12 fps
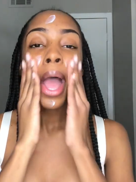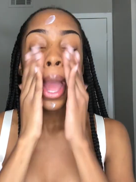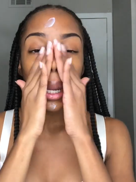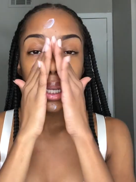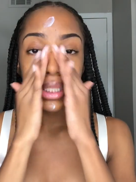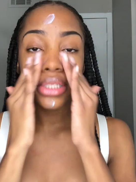
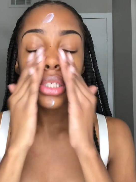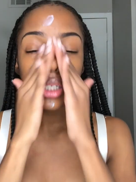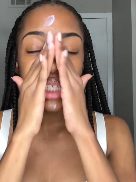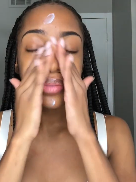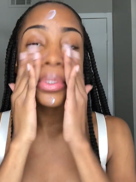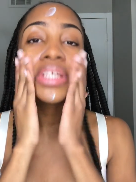And this is
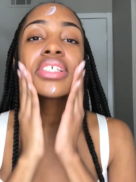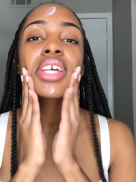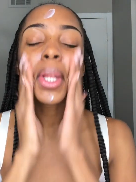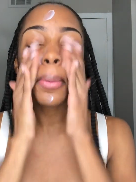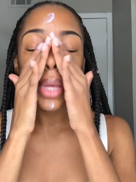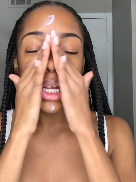just
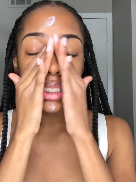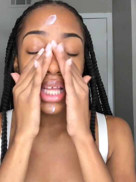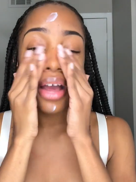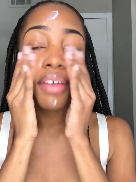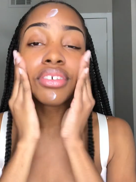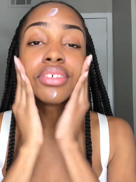basically because
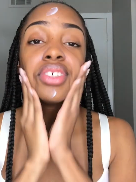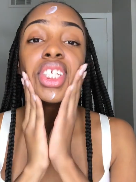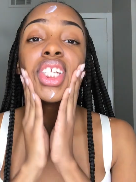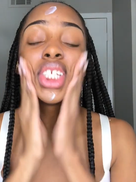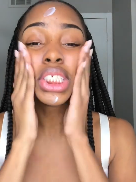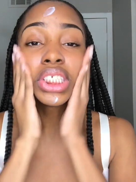I have
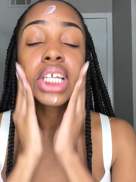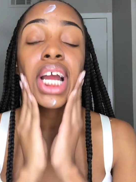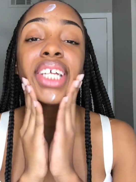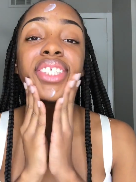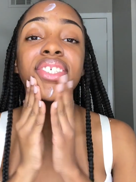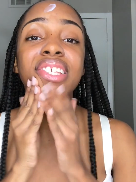really
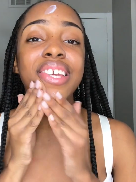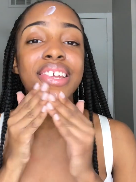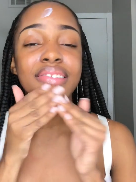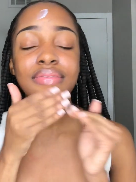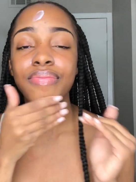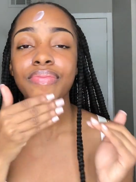dry
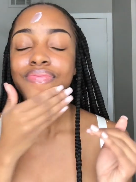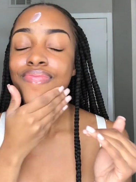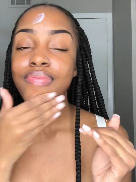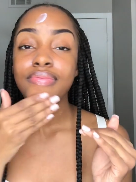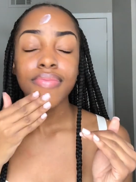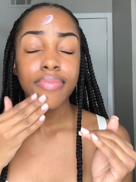skin,
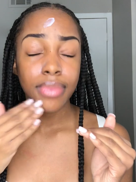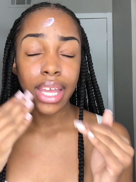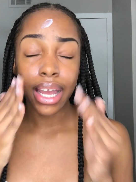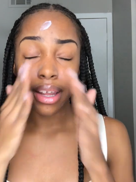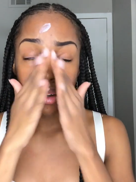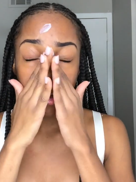
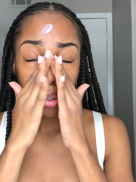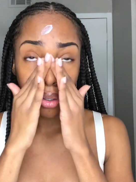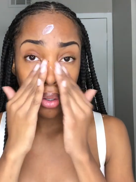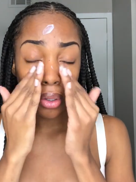and